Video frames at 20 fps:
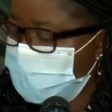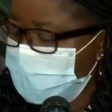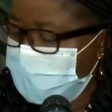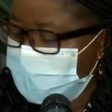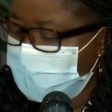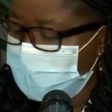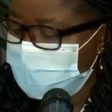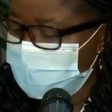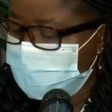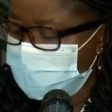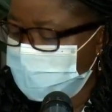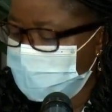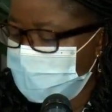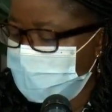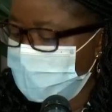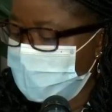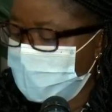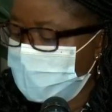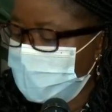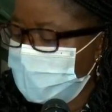Live
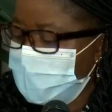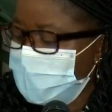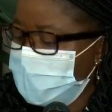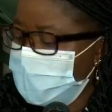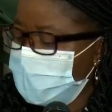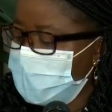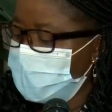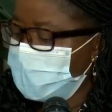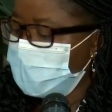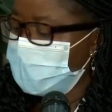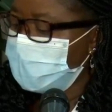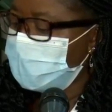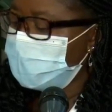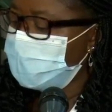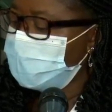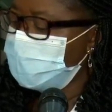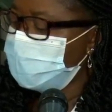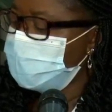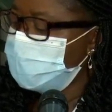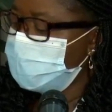and
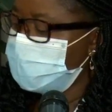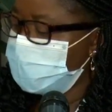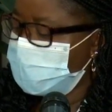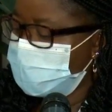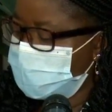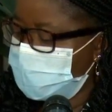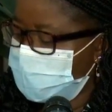other social